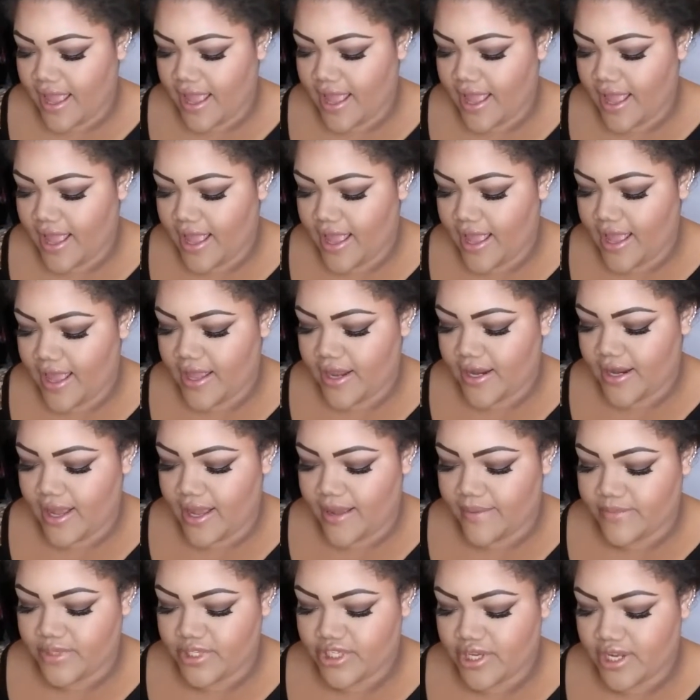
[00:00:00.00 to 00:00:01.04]
and
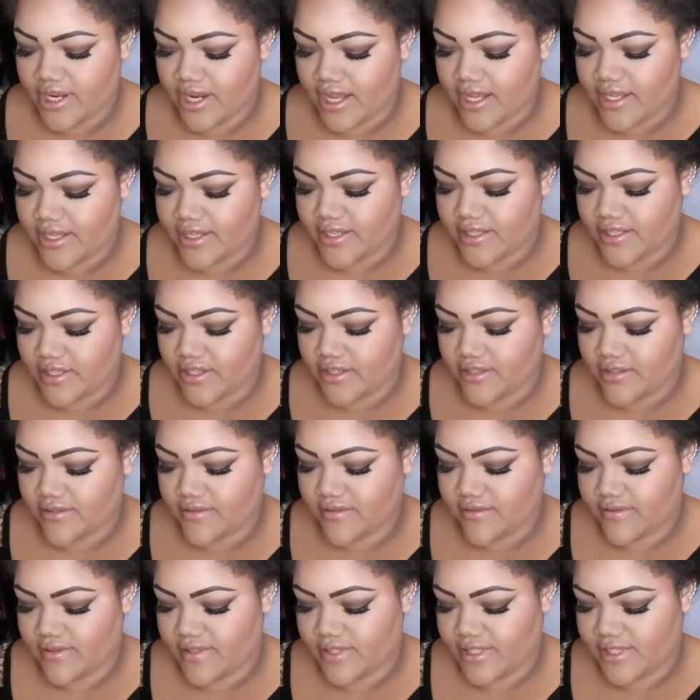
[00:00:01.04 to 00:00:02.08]
I'm just gonna
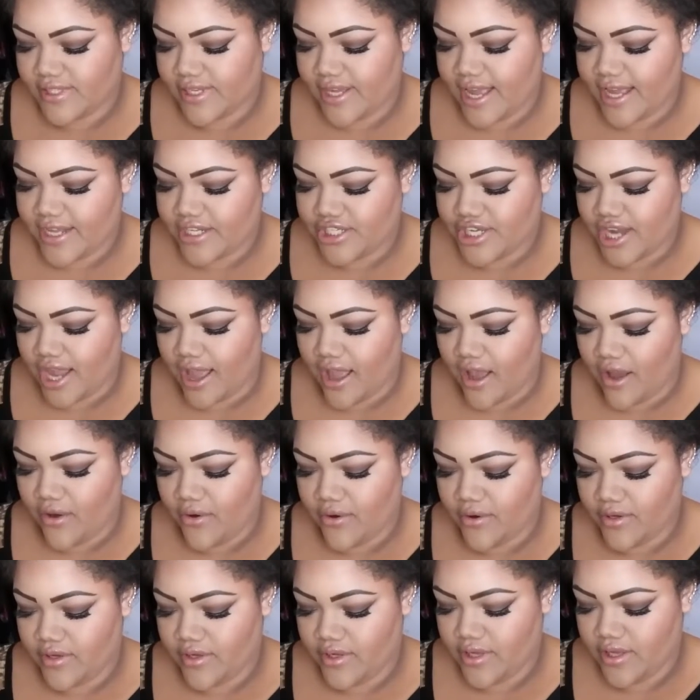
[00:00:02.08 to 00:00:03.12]
sketch
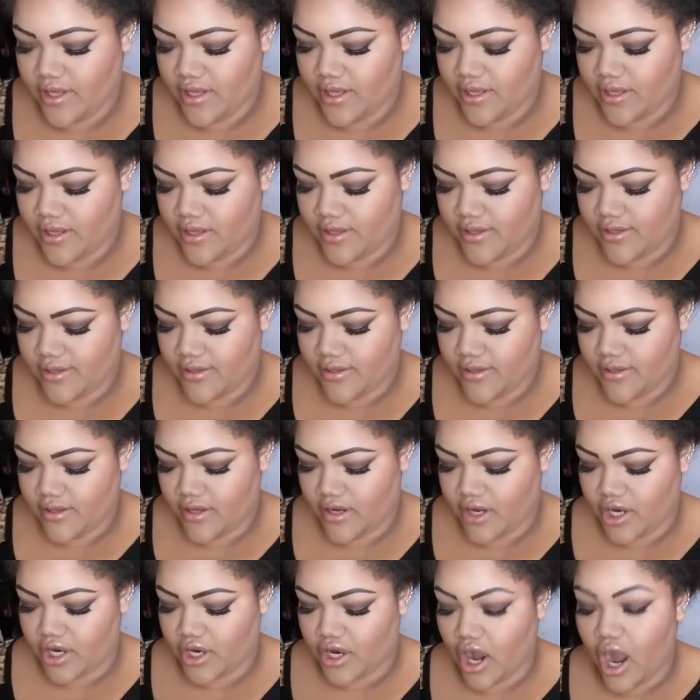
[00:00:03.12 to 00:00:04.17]
out
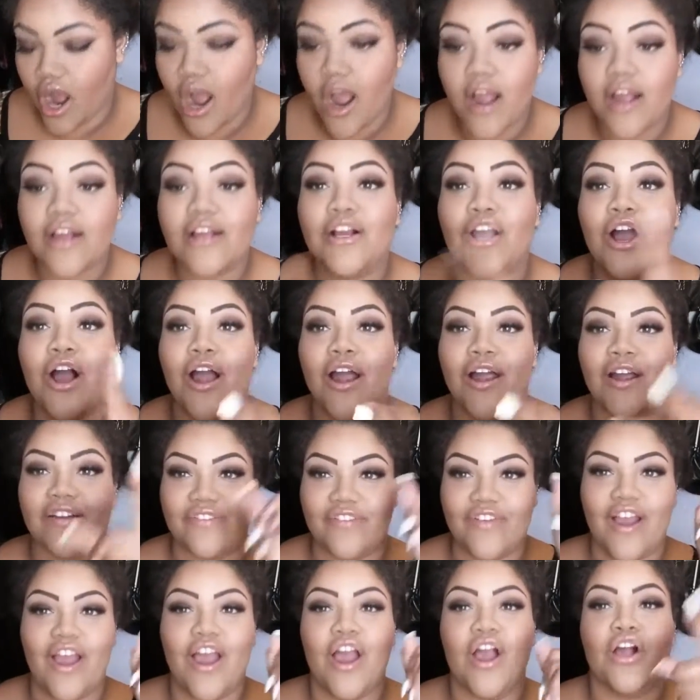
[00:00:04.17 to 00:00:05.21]
or carve
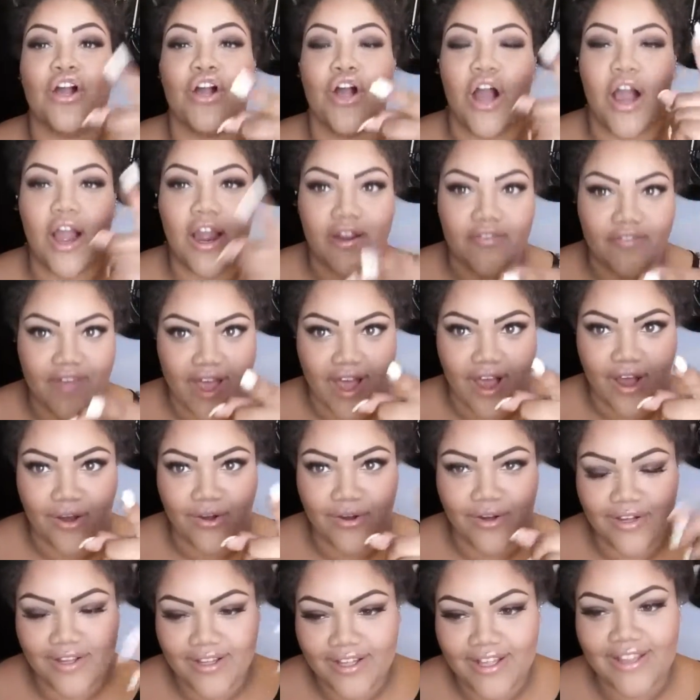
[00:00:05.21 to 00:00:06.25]

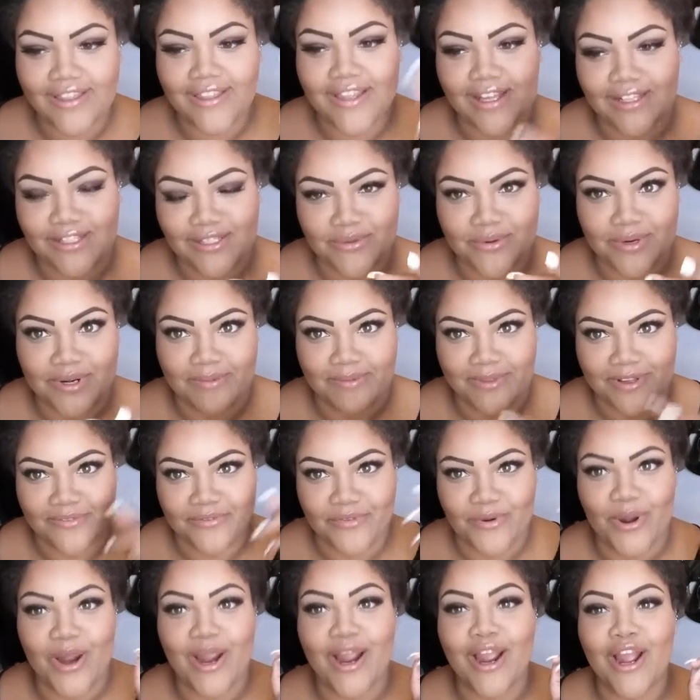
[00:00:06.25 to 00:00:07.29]
out, that's the word I'm looking
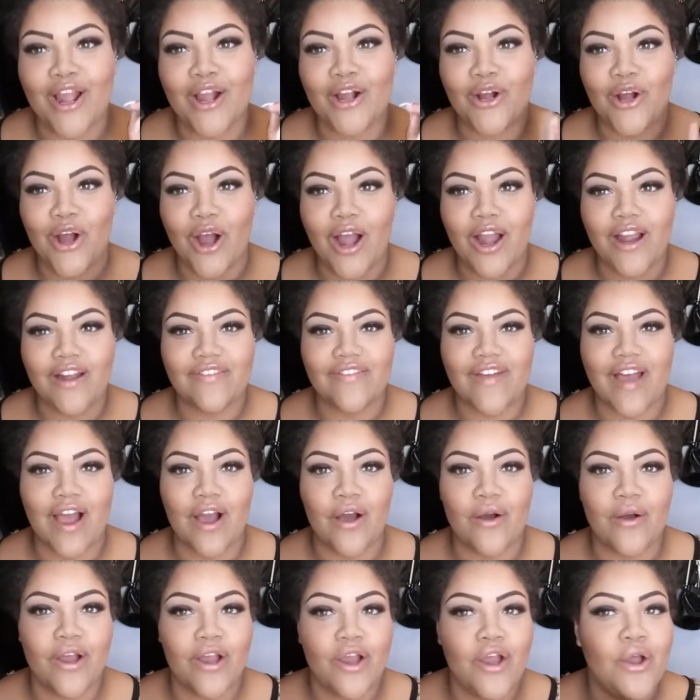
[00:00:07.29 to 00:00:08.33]
for, carve
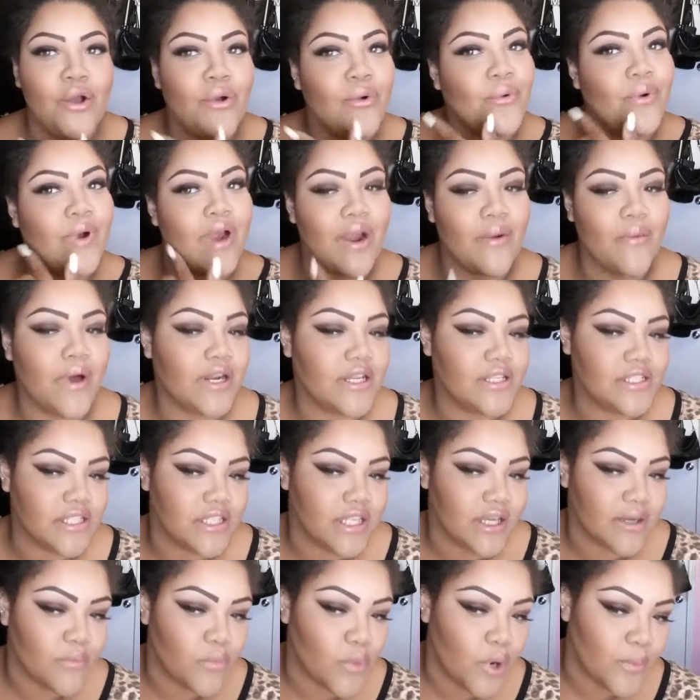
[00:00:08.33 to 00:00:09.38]
out where I want it to
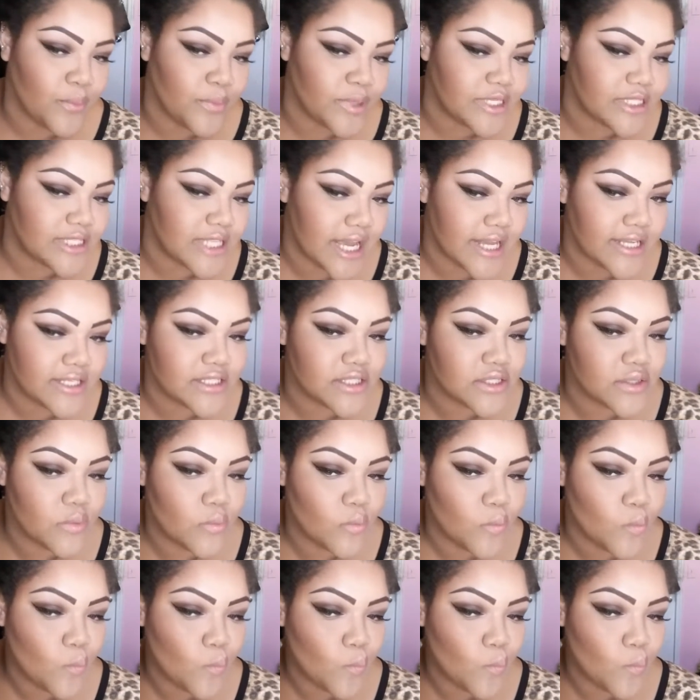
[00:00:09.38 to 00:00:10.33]
look more precise.